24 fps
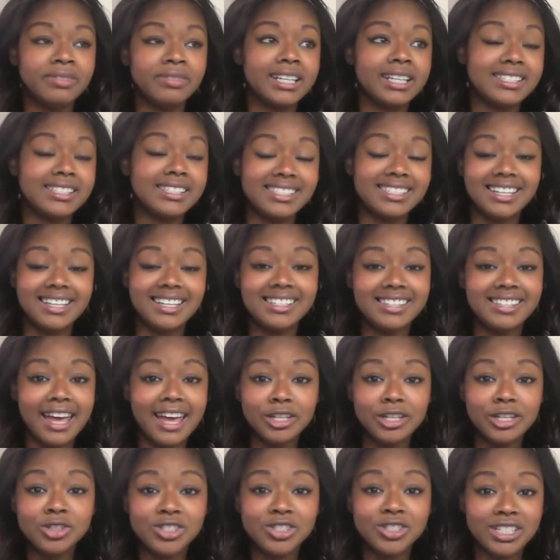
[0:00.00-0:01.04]
because it takes
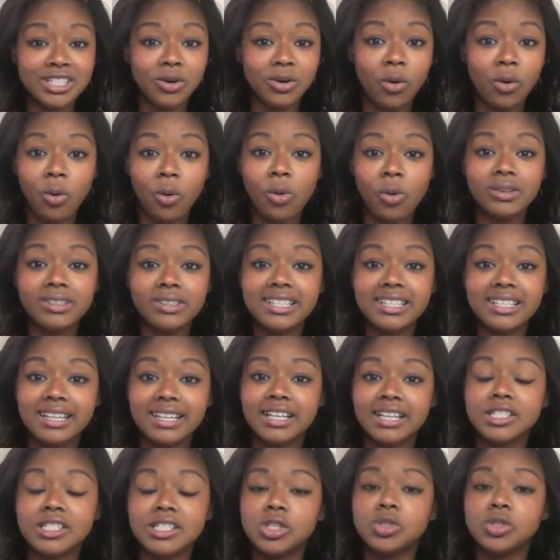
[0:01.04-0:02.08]
energy to hold a
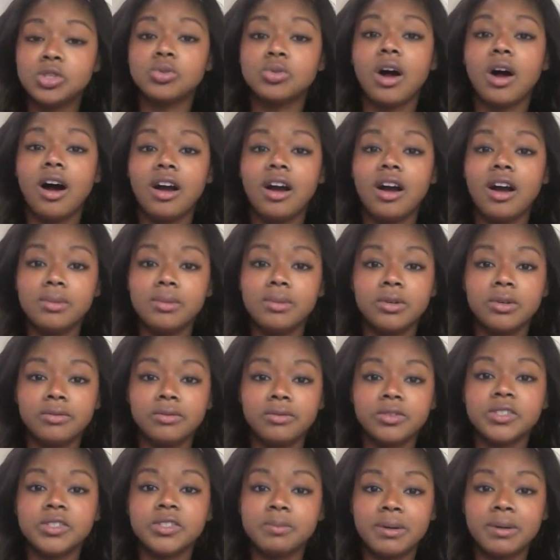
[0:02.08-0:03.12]
nice, strong,
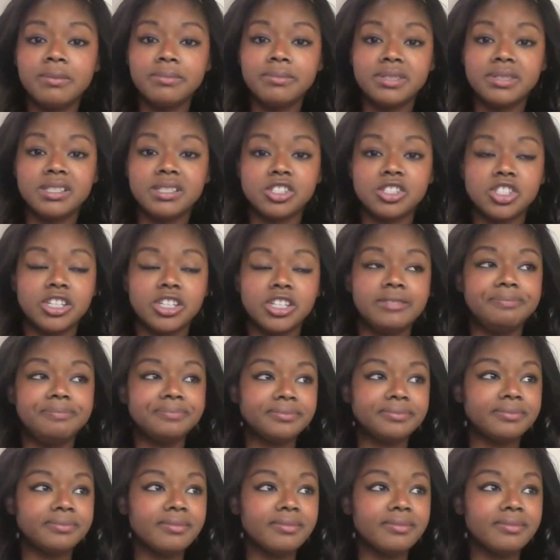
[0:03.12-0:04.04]
beautiful spin position.